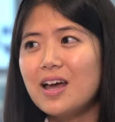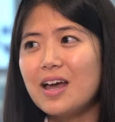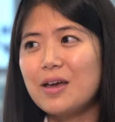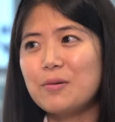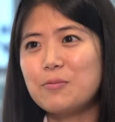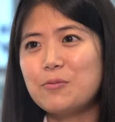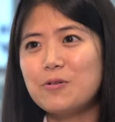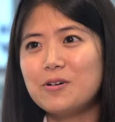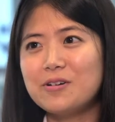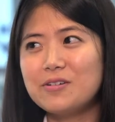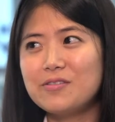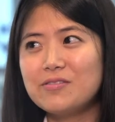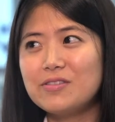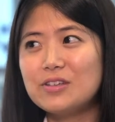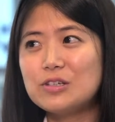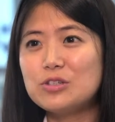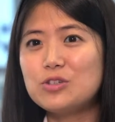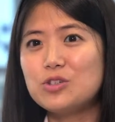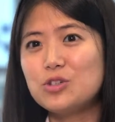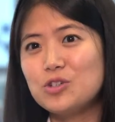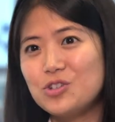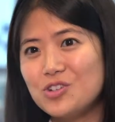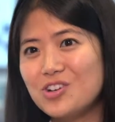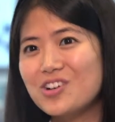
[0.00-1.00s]
I'm one of the
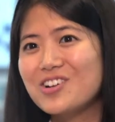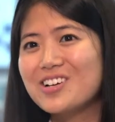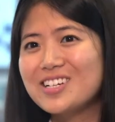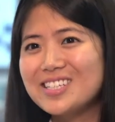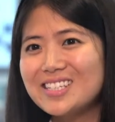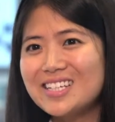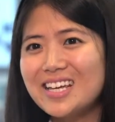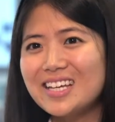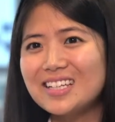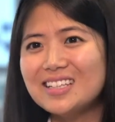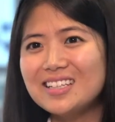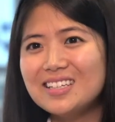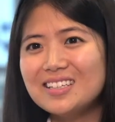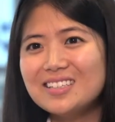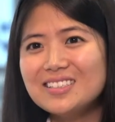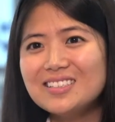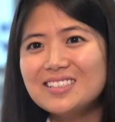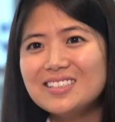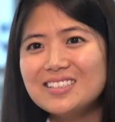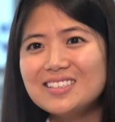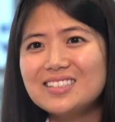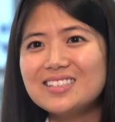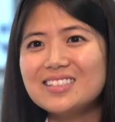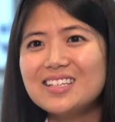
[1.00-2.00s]
junior
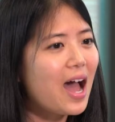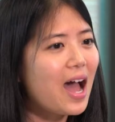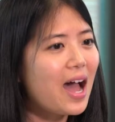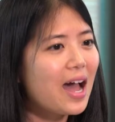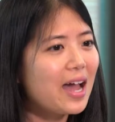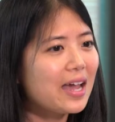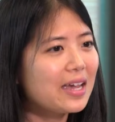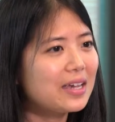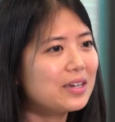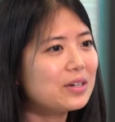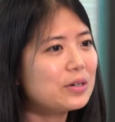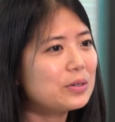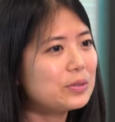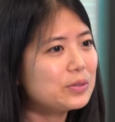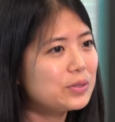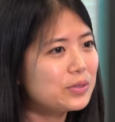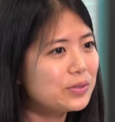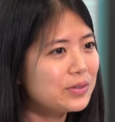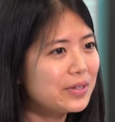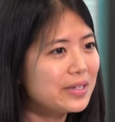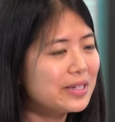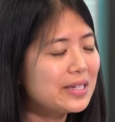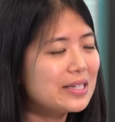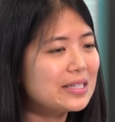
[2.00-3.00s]
attendings. I go
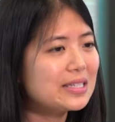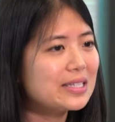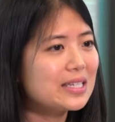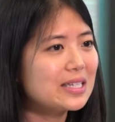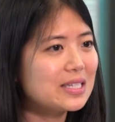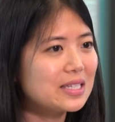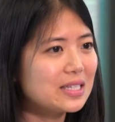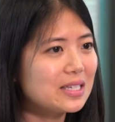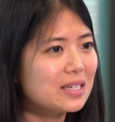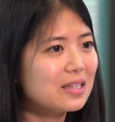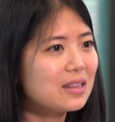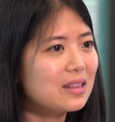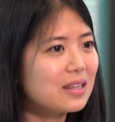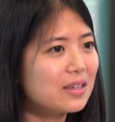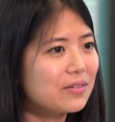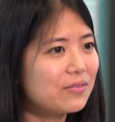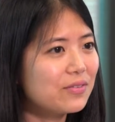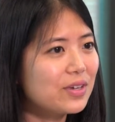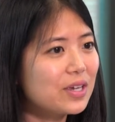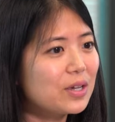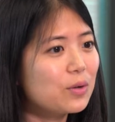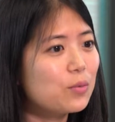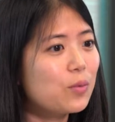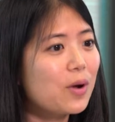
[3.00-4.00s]
to an assisted
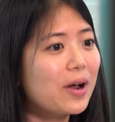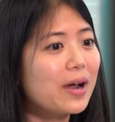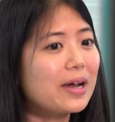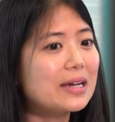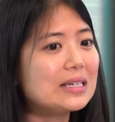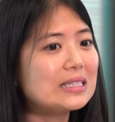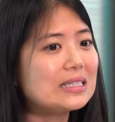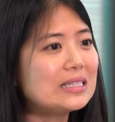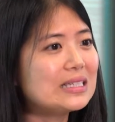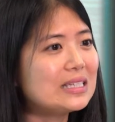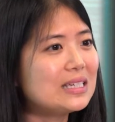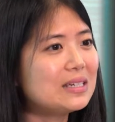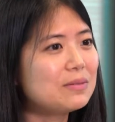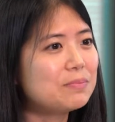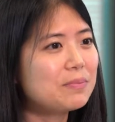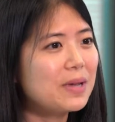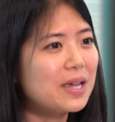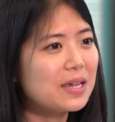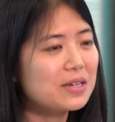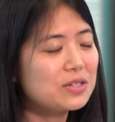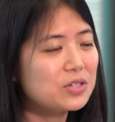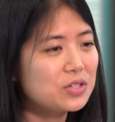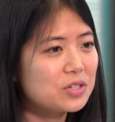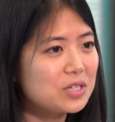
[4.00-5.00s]
living where I see
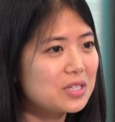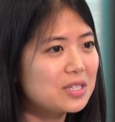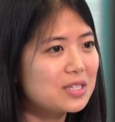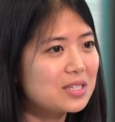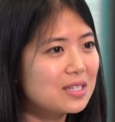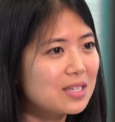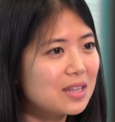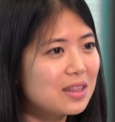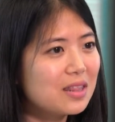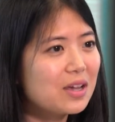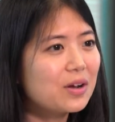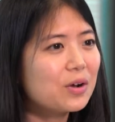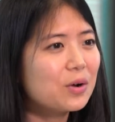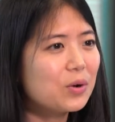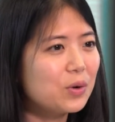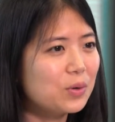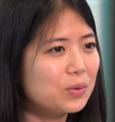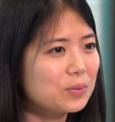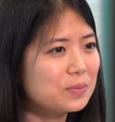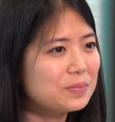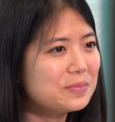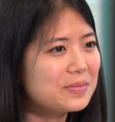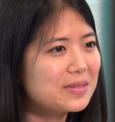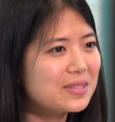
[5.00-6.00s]
patients in their
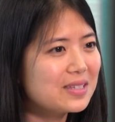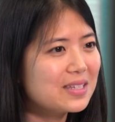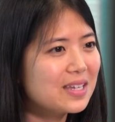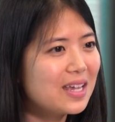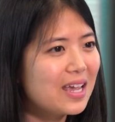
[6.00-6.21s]
homes.